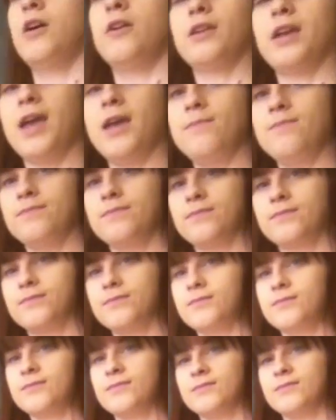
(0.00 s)
Okay?
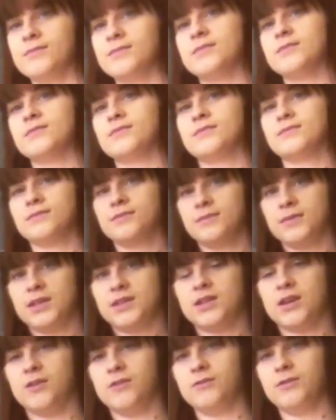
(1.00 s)

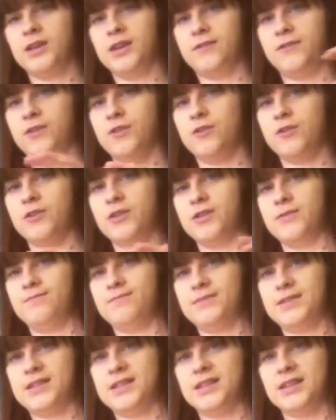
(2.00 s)
So if you're
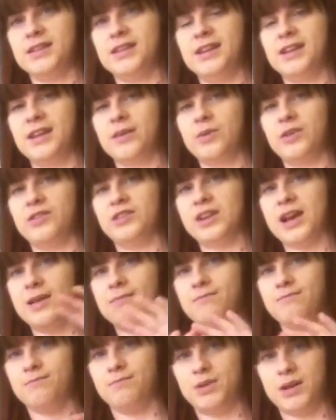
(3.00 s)
still needing a bit of
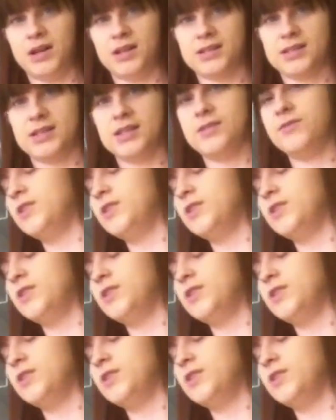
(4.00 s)
time, pause this